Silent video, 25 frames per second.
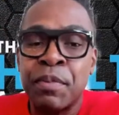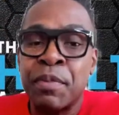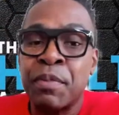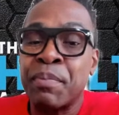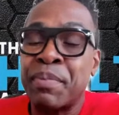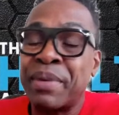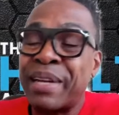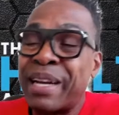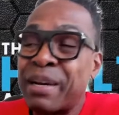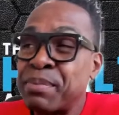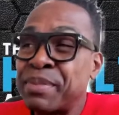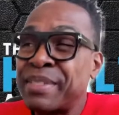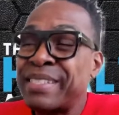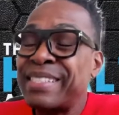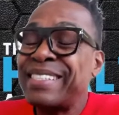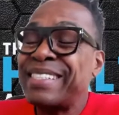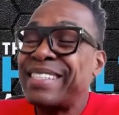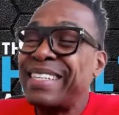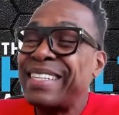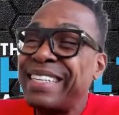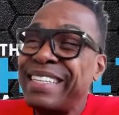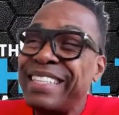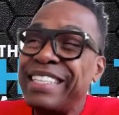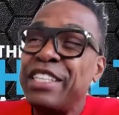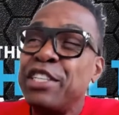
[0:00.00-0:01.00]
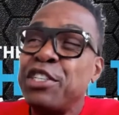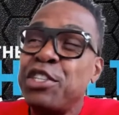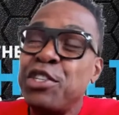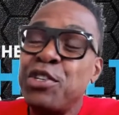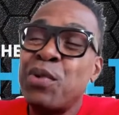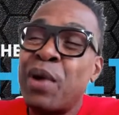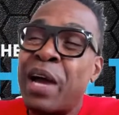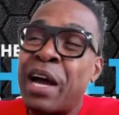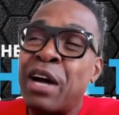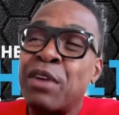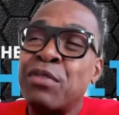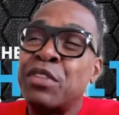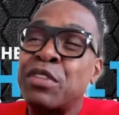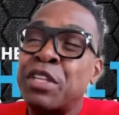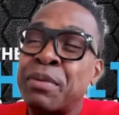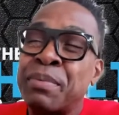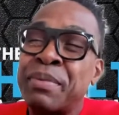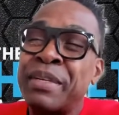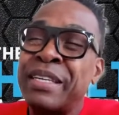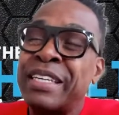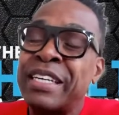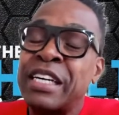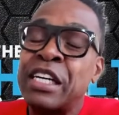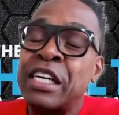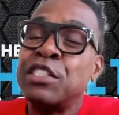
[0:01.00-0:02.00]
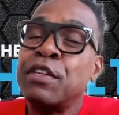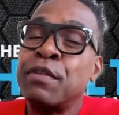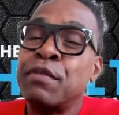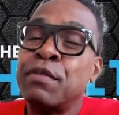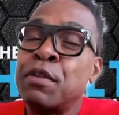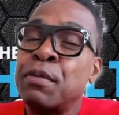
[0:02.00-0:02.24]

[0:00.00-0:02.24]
but I'm sending you out there because of